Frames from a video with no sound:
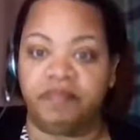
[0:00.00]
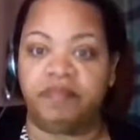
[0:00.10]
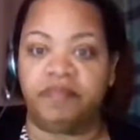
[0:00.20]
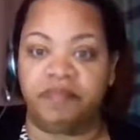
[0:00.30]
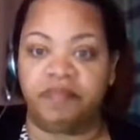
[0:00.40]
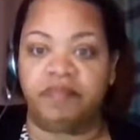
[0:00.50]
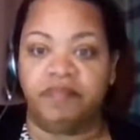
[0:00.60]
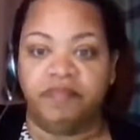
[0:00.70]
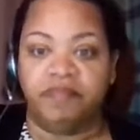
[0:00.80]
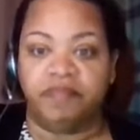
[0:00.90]

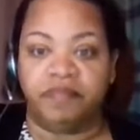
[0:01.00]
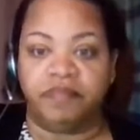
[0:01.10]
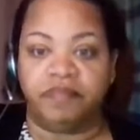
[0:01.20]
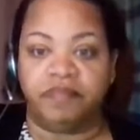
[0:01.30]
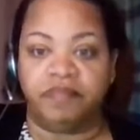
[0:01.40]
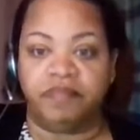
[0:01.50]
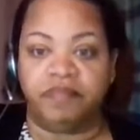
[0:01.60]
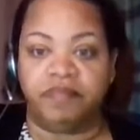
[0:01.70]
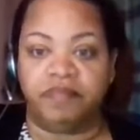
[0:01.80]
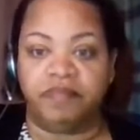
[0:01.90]

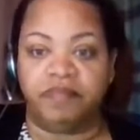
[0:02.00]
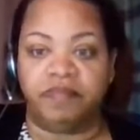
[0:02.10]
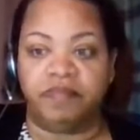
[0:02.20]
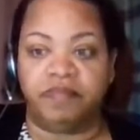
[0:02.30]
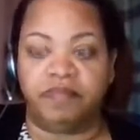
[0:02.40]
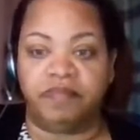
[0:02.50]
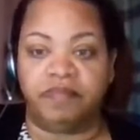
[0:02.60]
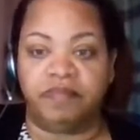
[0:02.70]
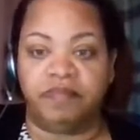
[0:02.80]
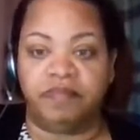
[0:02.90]

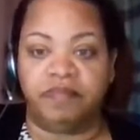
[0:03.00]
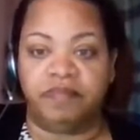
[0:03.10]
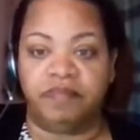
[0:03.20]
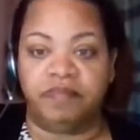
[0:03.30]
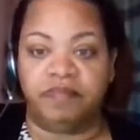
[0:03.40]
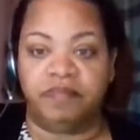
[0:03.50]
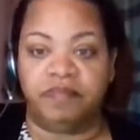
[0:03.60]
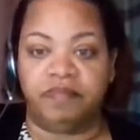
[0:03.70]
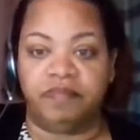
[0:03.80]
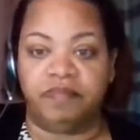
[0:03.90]

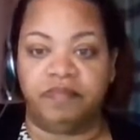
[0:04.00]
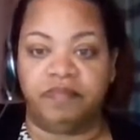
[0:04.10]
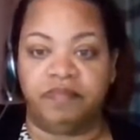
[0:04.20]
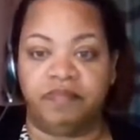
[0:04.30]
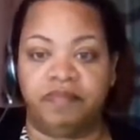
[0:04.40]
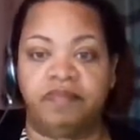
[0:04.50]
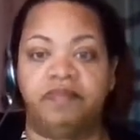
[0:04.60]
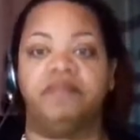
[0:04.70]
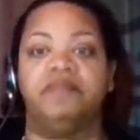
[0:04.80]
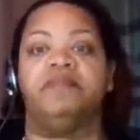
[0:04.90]

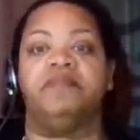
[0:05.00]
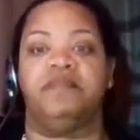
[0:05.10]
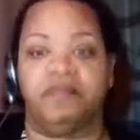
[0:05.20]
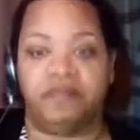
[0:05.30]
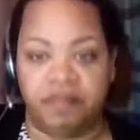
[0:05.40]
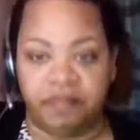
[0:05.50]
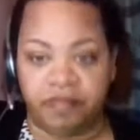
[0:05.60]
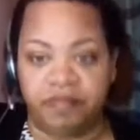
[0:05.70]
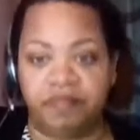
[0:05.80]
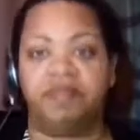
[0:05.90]

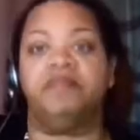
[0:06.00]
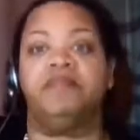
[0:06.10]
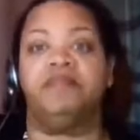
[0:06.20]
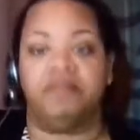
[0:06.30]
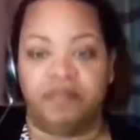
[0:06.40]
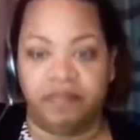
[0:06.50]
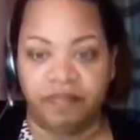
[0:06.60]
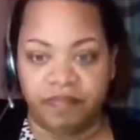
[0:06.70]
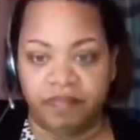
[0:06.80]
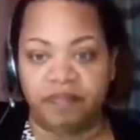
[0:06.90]

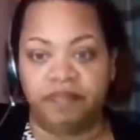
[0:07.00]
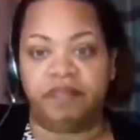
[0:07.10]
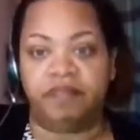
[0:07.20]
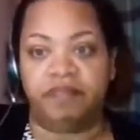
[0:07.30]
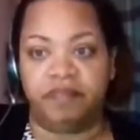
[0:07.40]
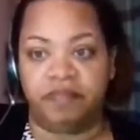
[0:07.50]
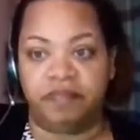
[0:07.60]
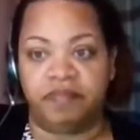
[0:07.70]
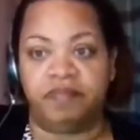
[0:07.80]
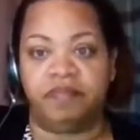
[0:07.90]
This person isn't speaking.